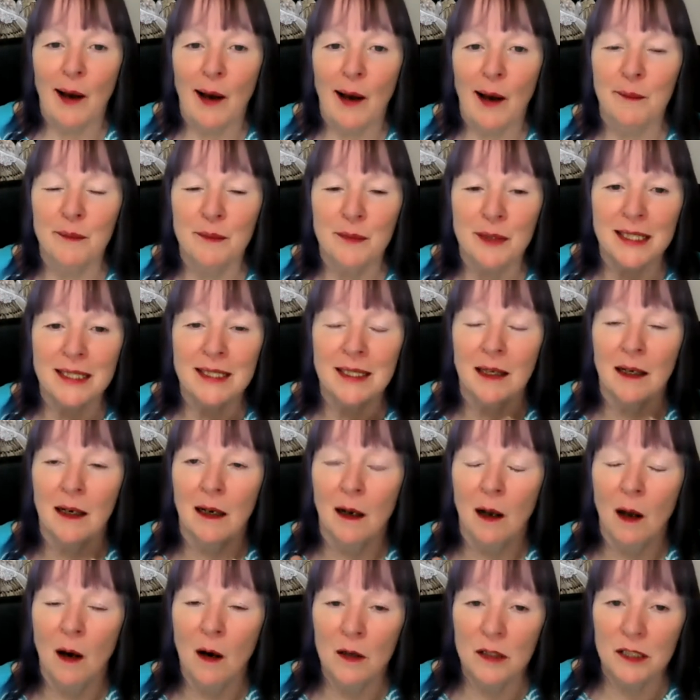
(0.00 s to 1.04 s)
There's a
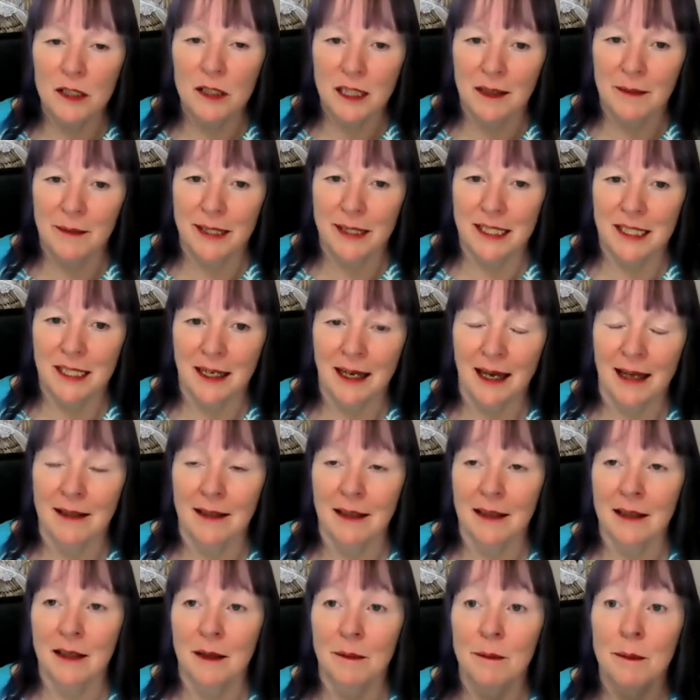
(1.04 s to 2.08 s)
lot coming
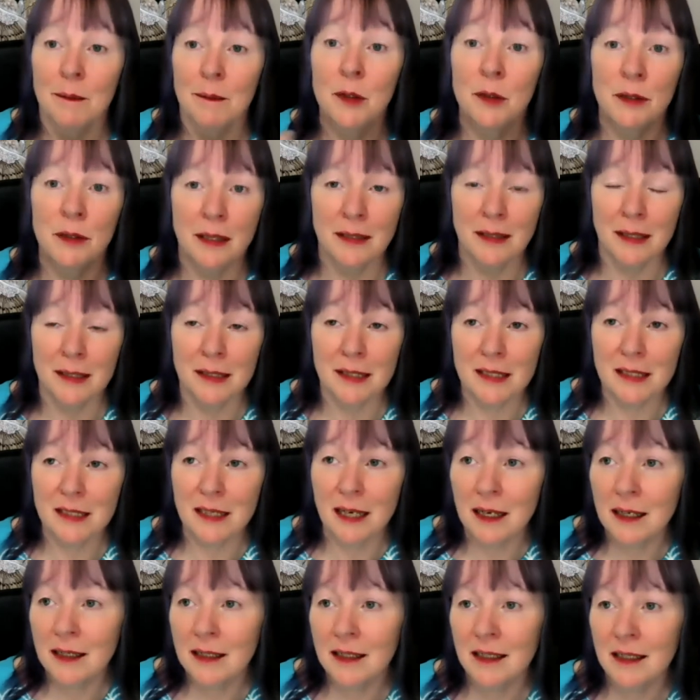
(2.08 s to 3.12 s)
together. The moon and the
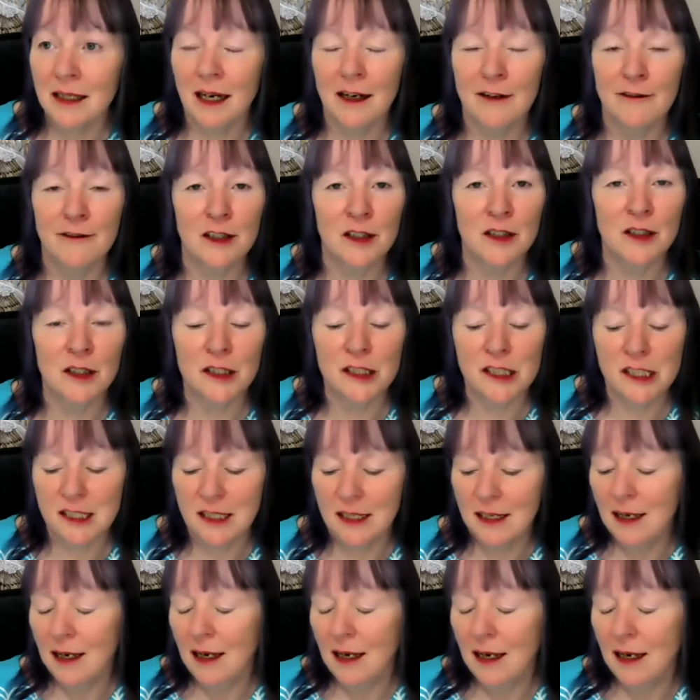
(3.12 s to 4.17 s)
sun, of course,
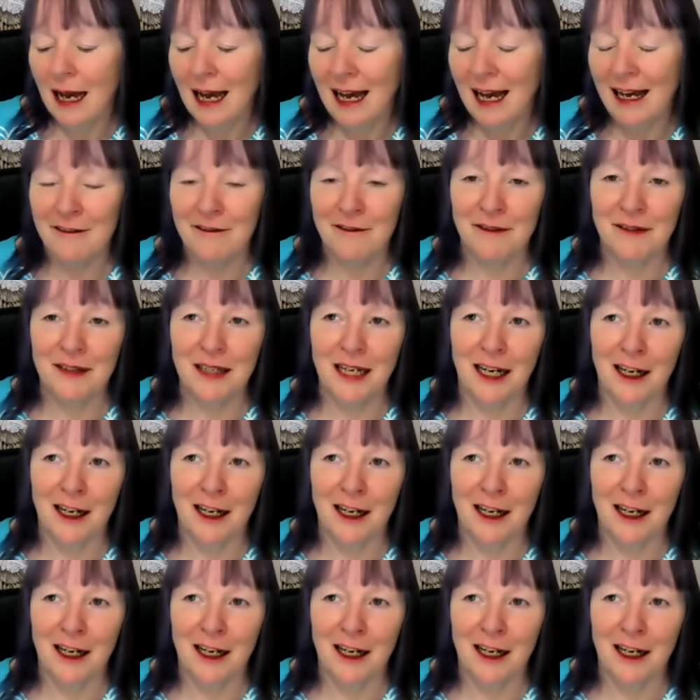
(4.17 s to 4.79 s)
have